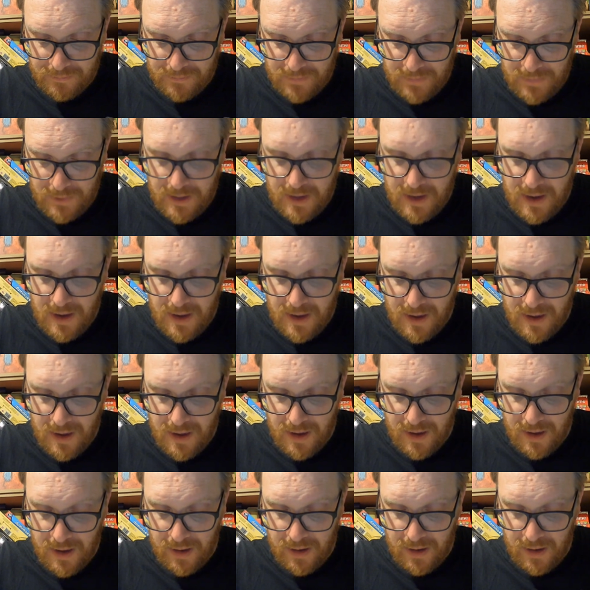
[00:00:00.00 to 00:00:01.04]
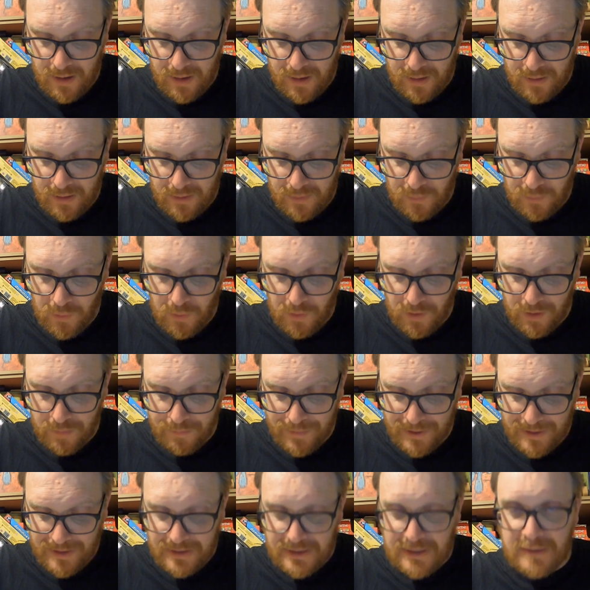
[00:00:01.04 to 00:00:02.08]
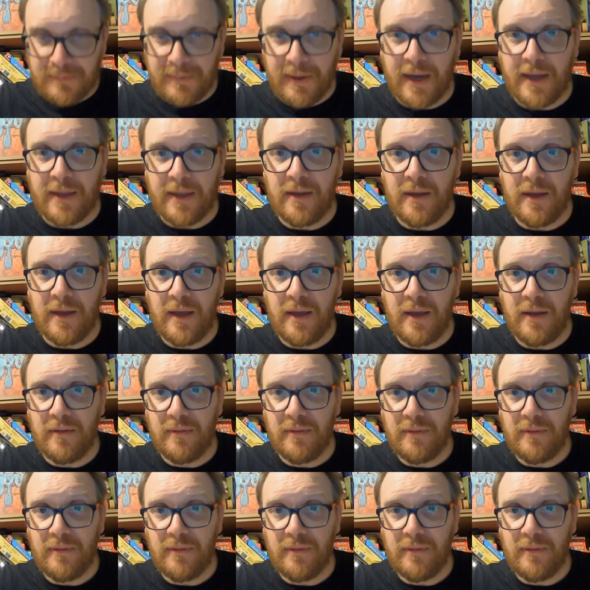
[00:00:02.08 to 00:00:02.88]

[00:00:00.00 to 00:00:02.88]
Yeah, we all got BCGs back in the day.